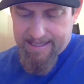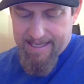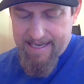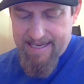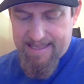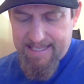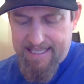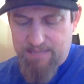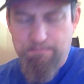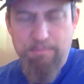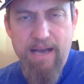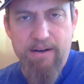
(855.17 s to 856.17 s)
Anything is
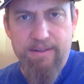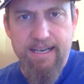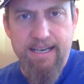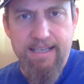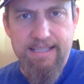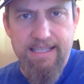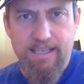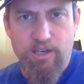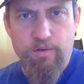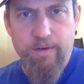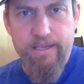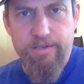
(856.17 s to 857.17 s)
better than hunting a
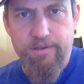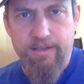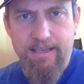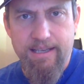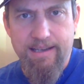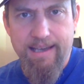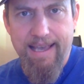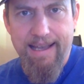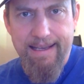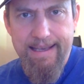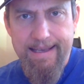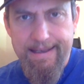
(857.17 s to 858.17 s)
creature that you
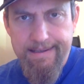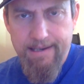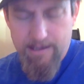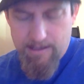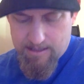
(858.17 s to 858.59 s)
can't eat."